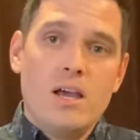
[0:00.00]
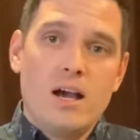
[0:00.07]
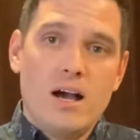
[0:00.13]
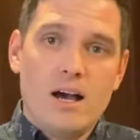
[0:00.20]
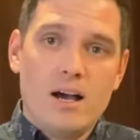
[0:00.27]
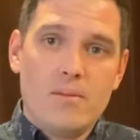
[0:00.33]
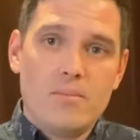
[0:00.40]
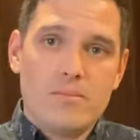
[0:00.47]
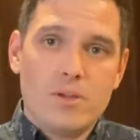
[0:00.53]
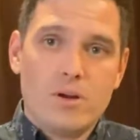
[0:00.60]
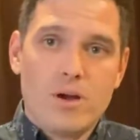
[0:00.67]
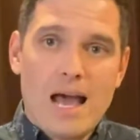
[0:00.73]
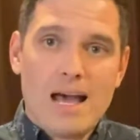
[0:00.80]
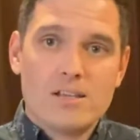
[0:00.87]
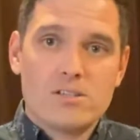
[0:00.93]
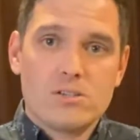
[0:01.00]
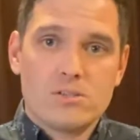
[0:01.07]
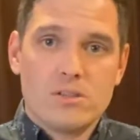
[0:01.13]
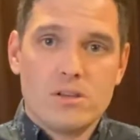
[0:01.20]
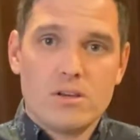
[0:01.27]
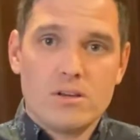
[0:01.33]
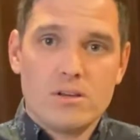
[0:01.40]
Um, you know, as
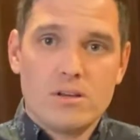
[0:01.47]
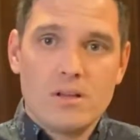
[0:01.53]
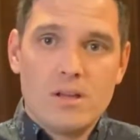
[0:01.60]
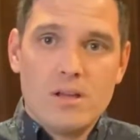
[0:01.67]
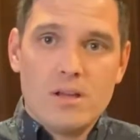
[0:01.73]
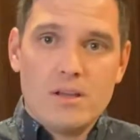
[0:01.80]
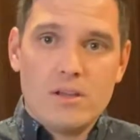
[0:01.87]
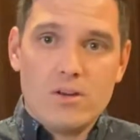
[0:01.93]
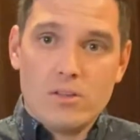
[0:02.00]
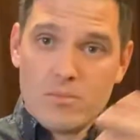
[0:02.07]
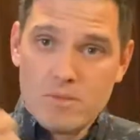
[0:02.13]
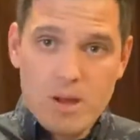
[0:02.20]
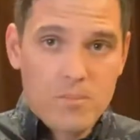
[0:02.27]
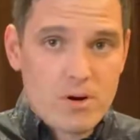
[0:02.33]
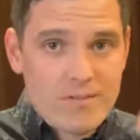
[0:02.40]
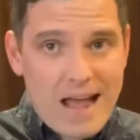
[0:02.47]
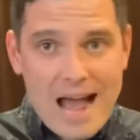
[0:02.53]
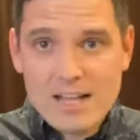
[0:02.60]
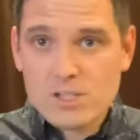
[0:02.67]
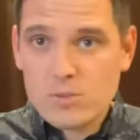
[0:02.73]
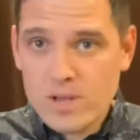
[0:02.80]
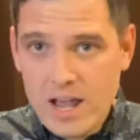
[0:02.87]
the you know the number of
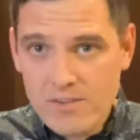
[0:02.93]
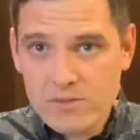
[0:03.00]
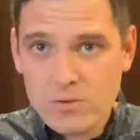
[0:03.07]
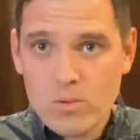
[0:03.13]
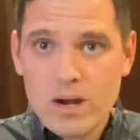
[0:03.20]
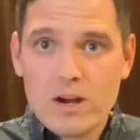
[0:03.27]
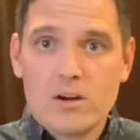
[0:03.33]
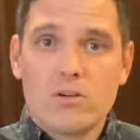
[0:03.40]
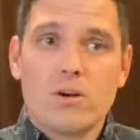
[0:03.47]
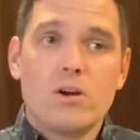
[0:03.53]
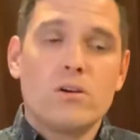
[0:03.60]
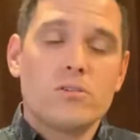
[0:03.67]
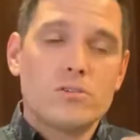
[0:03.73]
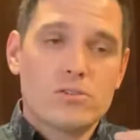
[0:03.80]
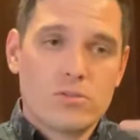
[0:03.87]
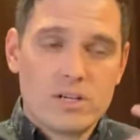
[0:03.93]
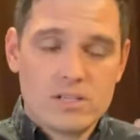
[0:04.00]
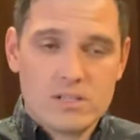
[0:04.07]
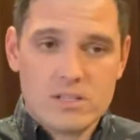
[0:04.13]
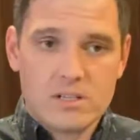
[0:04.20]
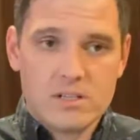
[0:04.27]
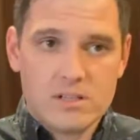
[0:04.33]
hats we have to wear grows, or
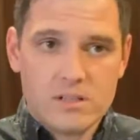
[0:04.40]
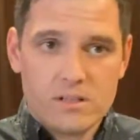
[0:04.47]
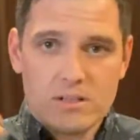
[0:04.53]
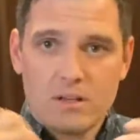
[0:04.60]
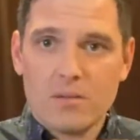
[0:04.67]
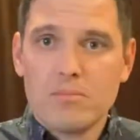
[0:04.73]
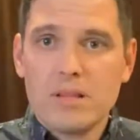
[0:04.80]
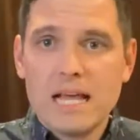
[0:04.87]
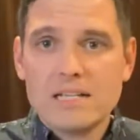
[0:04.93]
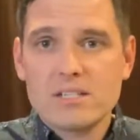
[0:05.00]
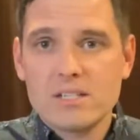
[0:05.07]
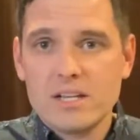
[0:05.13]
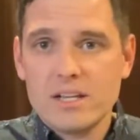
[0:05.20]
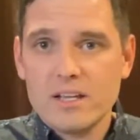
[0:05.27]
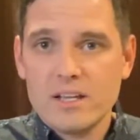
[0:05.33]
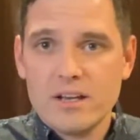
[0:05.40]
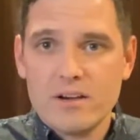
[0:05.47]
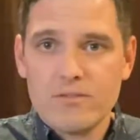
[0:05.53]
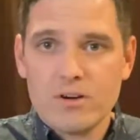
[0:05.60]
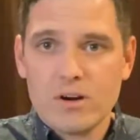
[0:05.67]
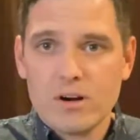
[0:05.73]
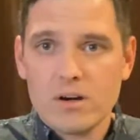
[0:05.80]
as the the complexity
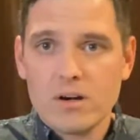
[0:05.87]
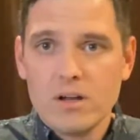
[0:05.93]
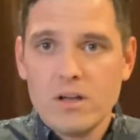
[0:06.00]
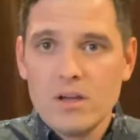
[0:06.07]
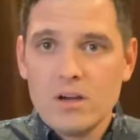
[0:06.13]
of our